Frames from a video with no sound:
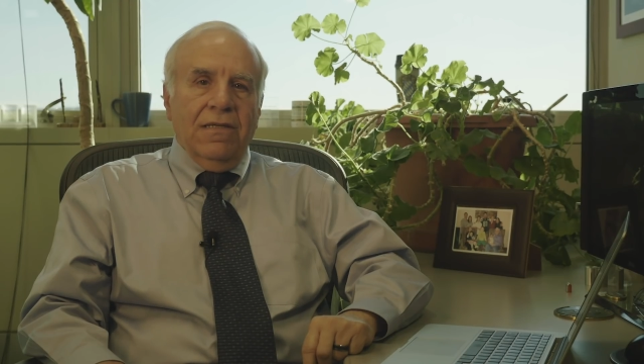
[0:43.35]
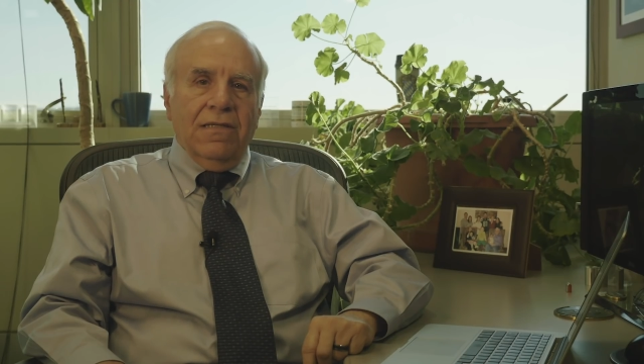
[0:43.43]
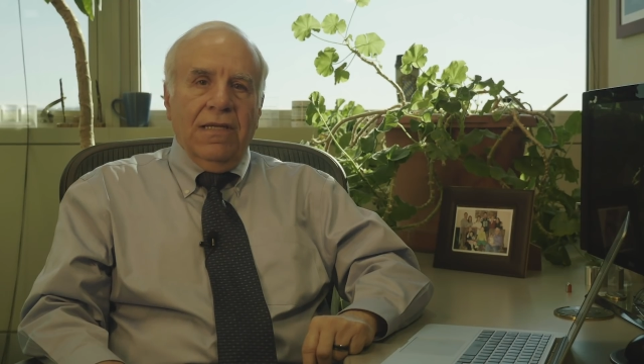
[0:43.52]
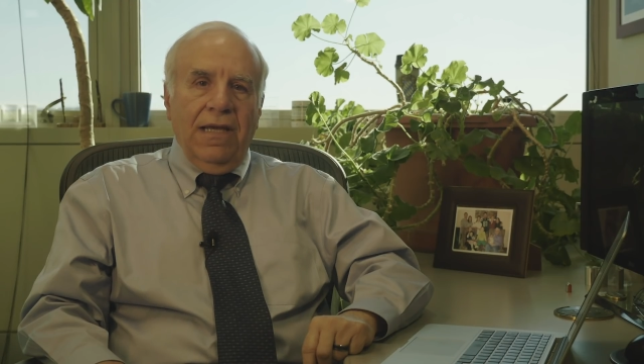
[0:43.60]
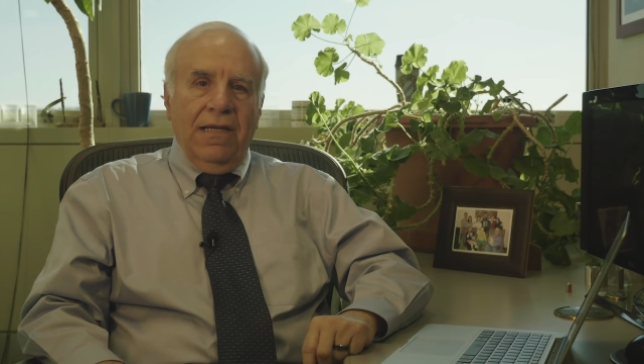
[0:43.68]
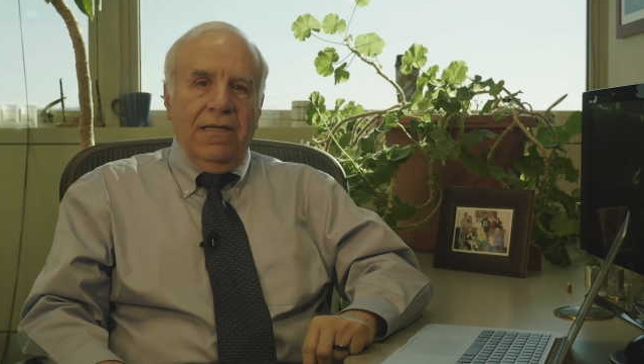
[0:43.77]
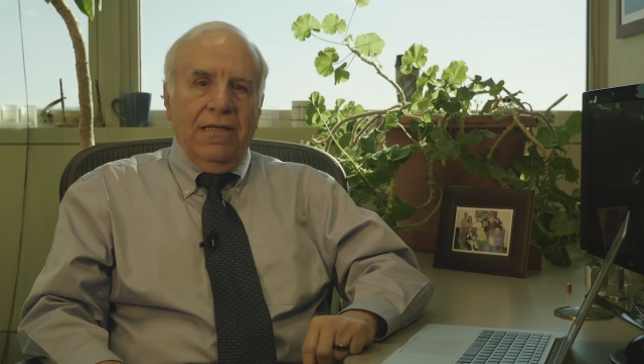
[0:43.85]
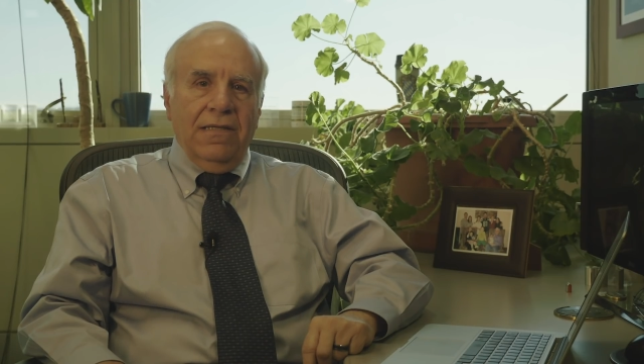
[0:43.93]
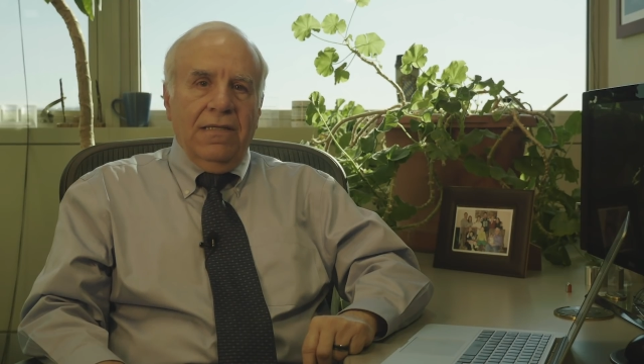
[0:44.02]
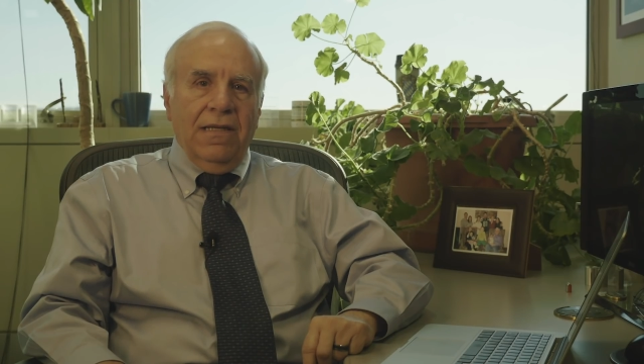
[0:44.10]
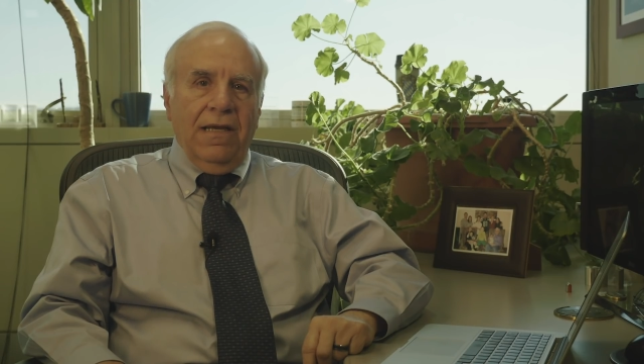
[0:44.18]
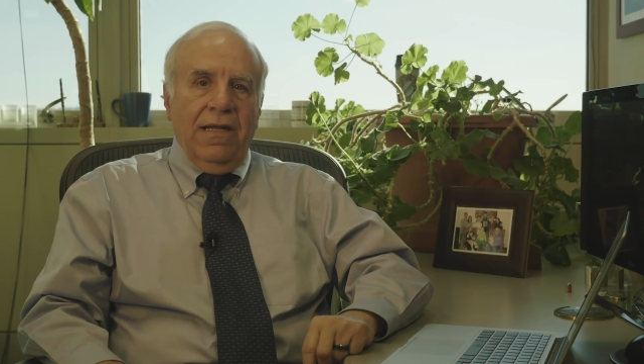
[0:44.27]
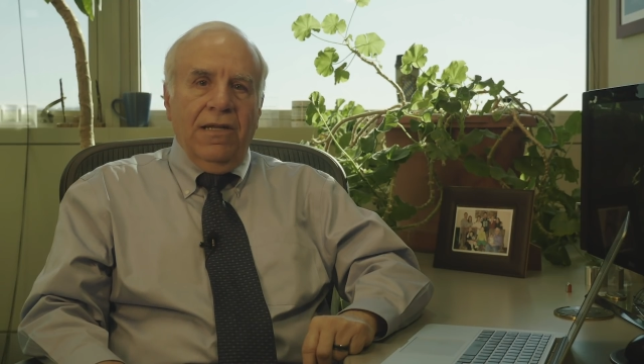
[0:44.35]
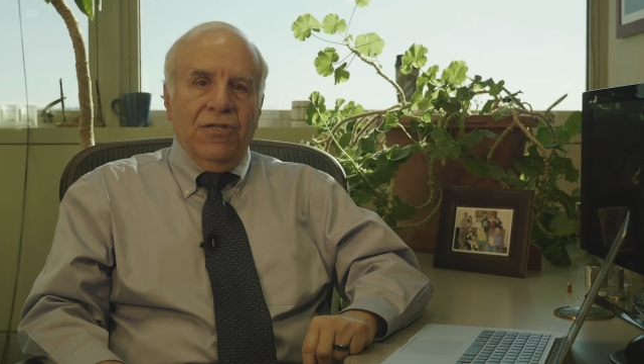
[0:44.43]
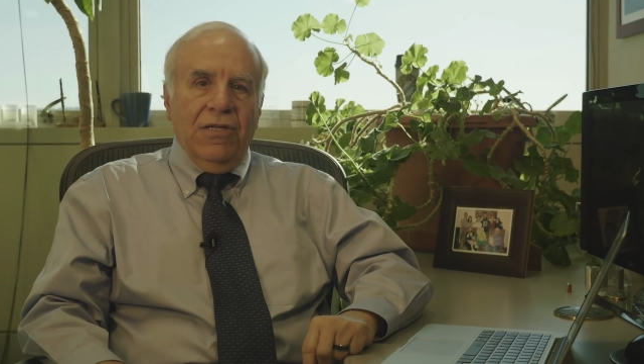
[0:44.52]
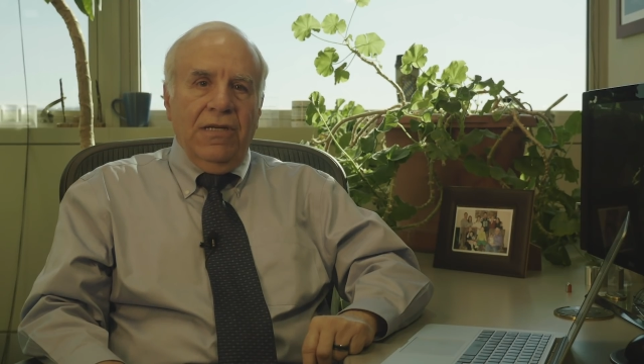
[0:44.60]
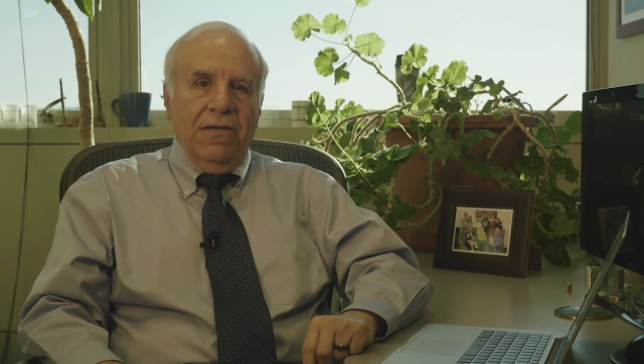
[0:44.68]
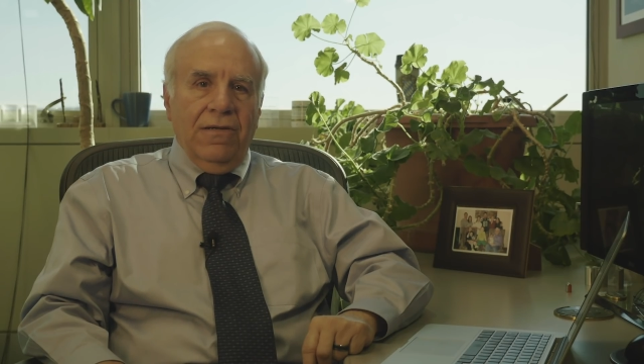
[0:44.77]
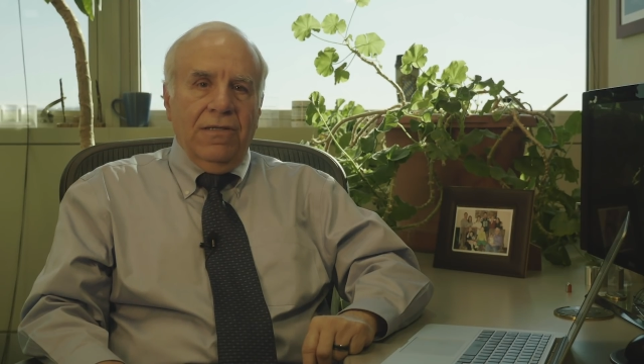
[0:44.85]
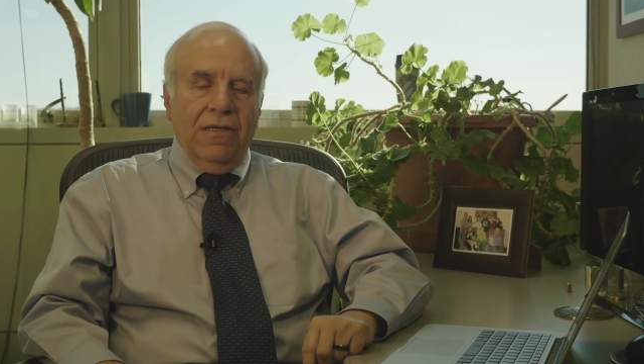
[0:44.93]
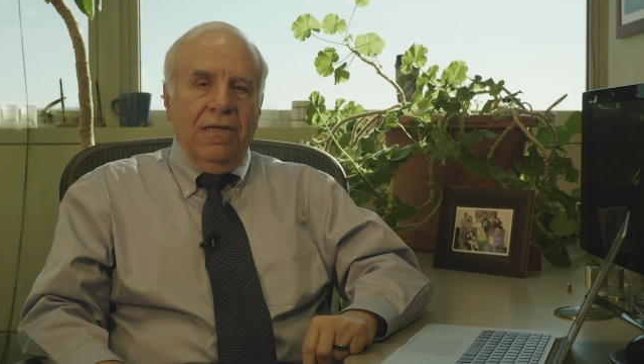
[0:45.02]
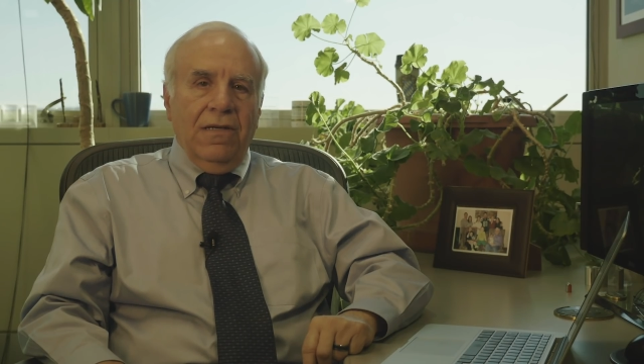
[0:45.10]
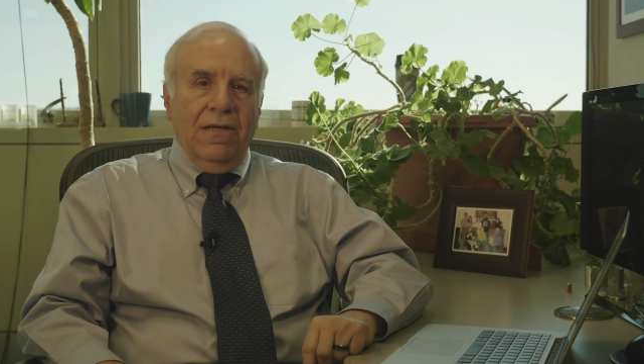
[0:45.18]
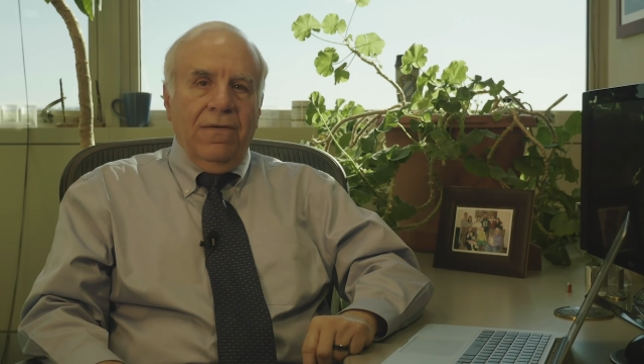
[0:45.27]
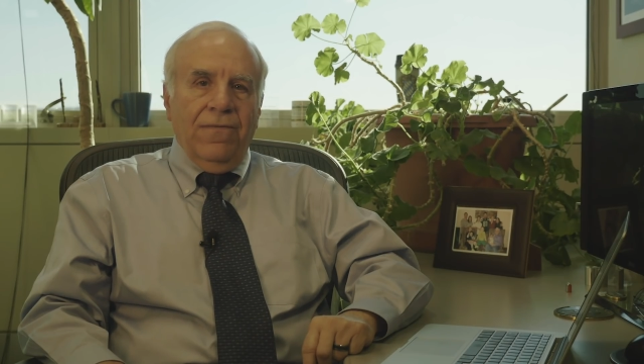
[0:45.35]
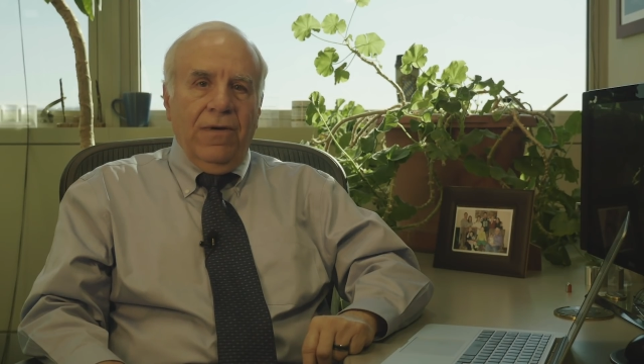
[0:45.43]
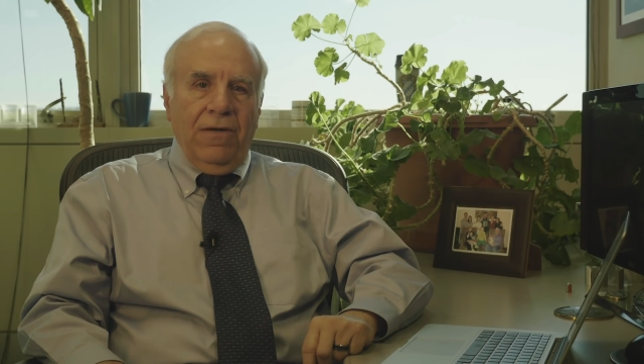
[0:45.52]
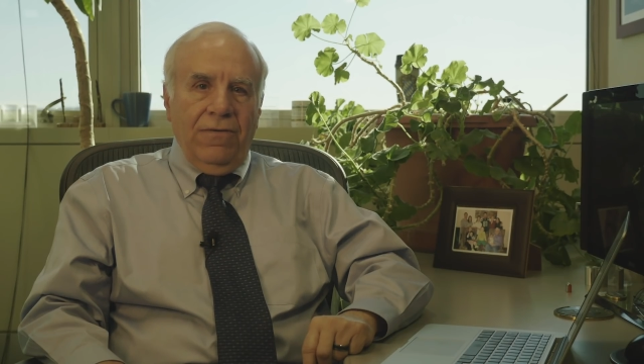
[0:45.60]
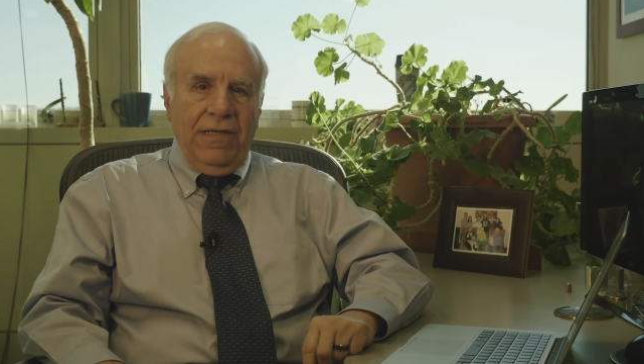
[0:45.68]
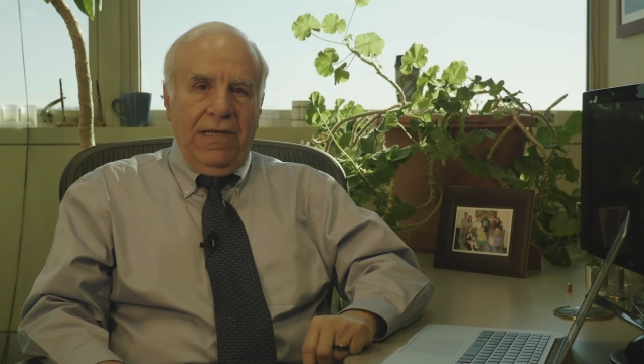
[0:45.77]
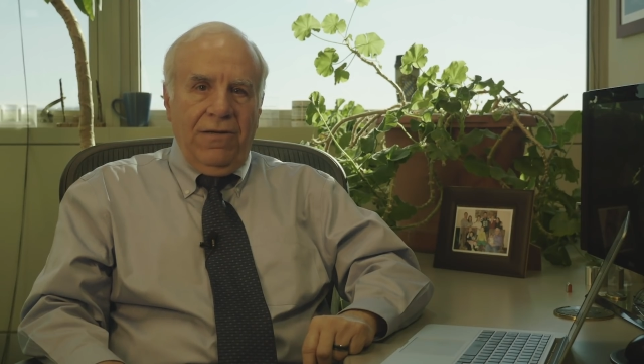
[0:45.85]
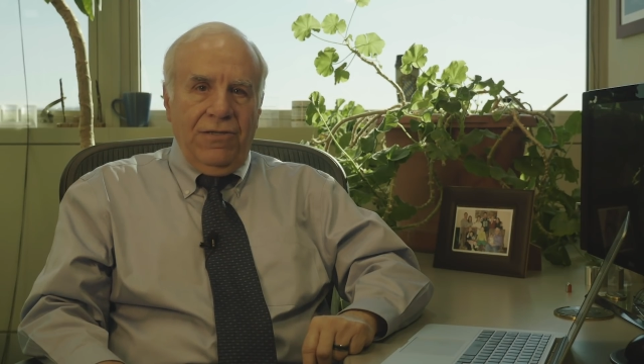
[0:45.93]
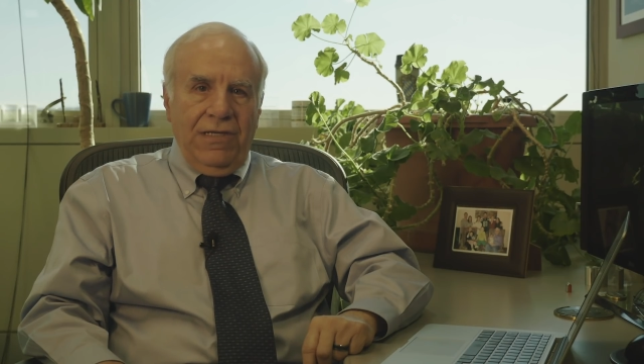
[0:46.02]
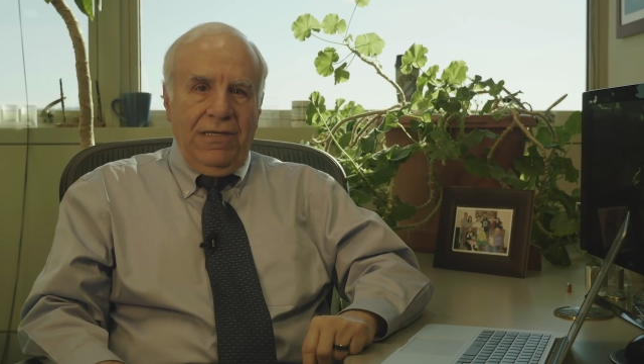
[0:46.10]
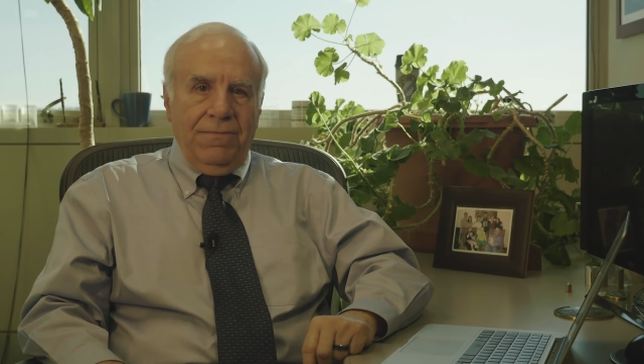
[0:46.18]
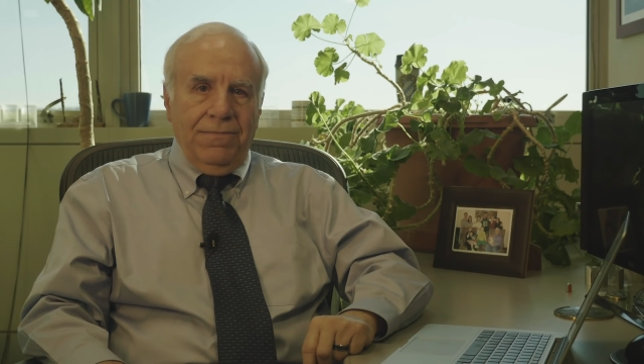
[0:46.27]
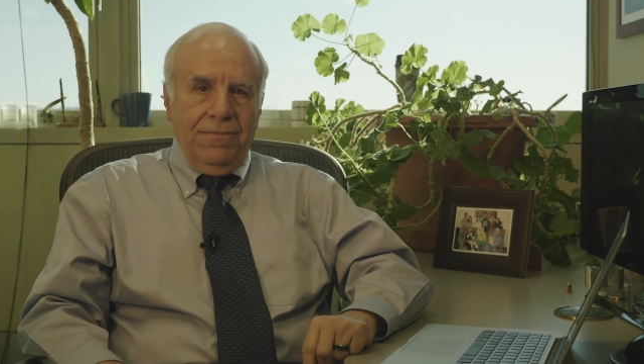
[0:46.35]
Scientists, and Engineers for Healthy Energy.